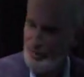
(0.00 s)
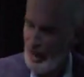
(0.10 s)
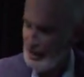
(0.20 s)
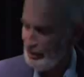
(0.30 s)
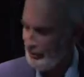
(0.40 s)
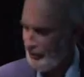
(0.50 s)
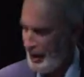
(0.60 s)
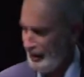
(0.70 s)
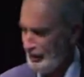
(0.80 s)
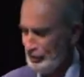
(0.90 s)
of iron
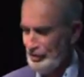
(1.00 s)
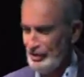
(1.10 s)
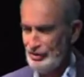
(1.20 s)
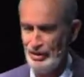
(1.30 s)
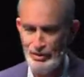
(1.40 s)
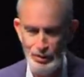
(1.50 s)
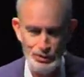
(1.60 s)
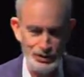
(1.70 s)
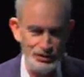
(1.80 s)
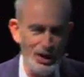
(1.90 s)
filings in the southern
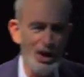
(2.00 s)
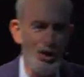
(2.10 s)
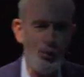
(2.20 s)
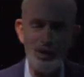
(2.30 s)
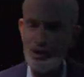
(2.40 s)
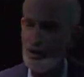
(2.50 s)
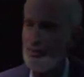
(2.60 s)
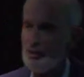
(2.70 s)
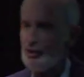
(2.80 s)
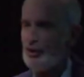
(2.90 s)
oceans. We're going to
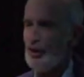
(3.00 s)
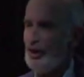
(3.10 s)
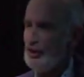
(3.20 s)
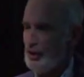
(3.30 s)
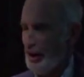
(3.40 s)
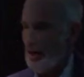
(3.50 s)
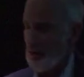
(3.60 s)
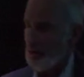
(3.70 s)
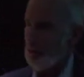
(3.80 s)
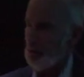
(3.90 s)
put
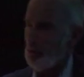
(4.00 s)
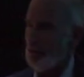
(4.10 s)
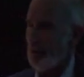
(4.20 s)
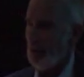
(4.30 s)
sunshades between